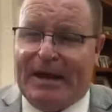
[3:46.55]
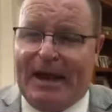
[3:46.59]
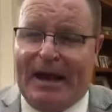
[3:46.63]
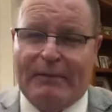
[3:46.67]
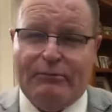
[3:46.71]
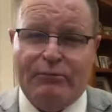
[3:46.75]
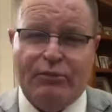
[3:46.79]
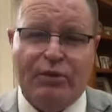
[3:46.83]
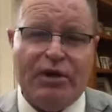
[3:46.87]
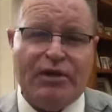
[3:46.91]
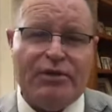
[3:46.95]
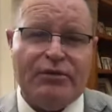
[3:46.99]

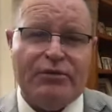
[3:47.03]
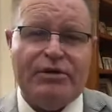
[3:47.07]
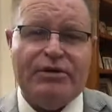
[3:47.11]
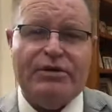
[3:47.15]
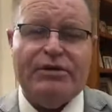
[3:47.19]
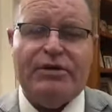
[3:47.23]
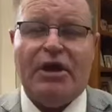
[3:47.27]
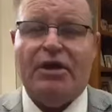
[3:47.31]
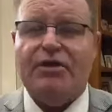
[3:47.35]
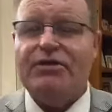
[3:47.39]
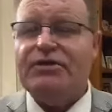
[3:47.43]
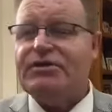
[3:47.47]
And
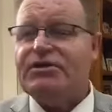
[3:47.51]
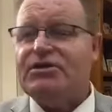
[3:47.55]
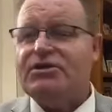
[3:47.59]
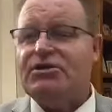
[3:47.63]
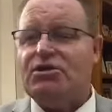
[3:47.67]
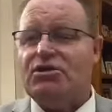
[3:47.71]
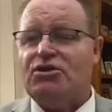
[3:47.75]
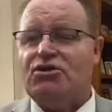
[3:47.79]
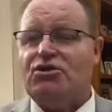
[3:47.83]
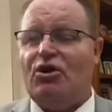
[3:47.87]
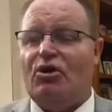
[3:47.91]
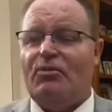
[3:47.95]
brethren, though this
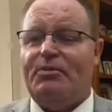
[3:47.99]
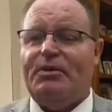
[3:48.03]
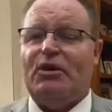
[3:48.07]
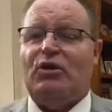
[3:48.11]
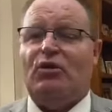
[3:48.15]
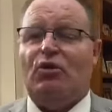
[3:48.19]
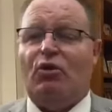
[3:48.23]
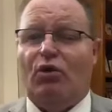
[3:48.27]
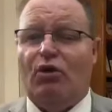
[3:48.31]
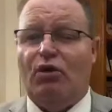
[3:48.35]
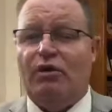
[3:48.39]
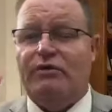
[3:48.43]
is a
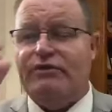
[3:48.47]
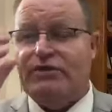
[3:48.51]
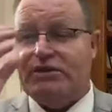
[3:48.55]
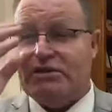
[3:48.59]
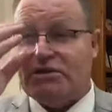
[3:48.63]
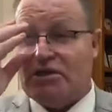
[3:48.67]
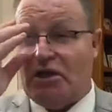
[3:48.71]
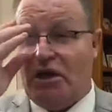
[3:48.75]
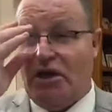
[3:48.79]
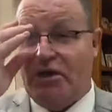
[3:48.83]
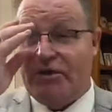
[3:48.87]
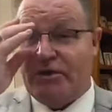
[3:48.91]
topic all of
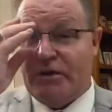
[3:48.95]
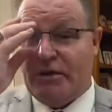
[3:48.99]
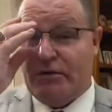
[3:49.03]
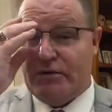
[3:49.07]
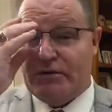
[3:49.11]
its own,